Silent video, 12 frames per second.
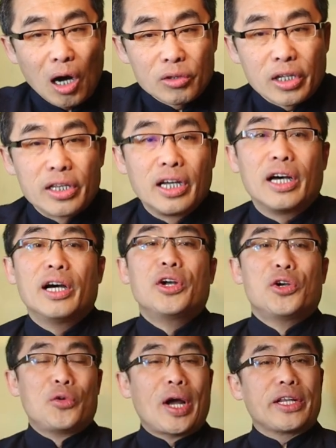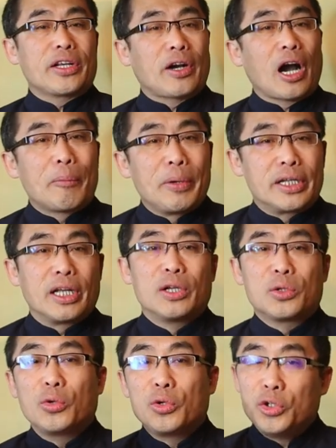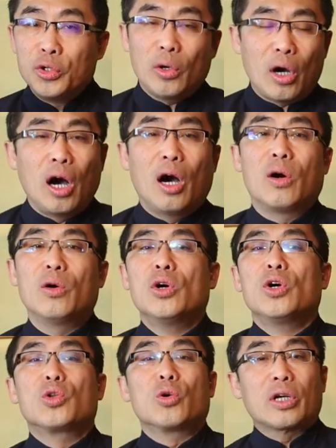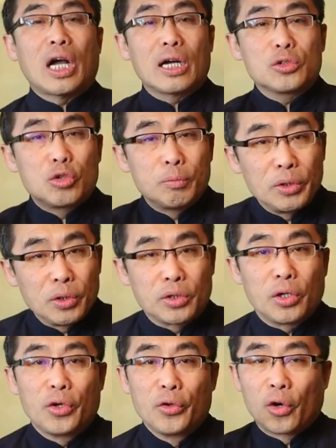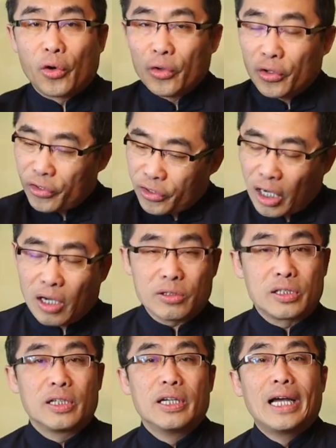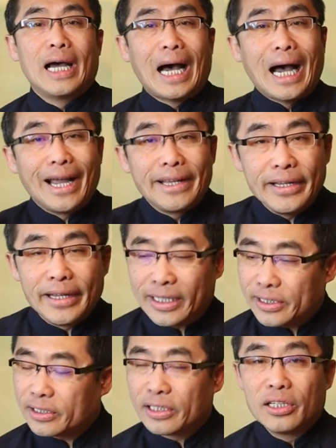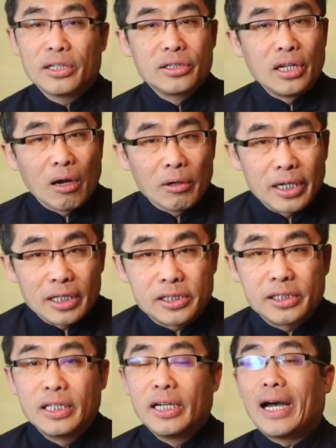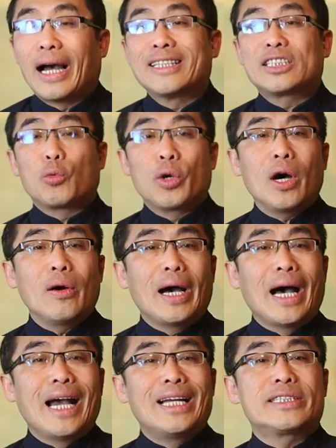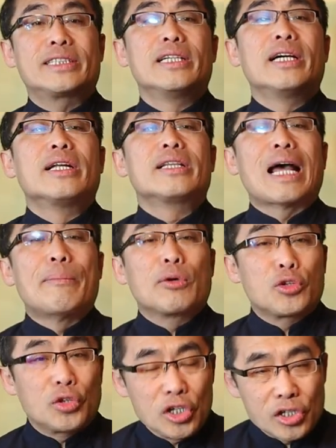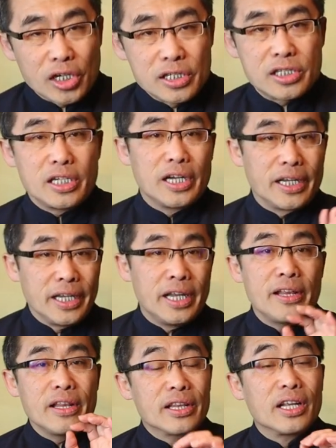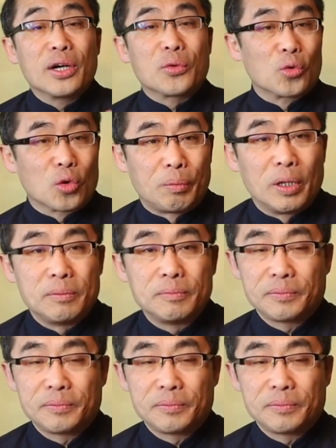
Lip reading: out the red carpet to you all to contribute your thoughts, ideas, knowledge, as well as demonstrations in the group.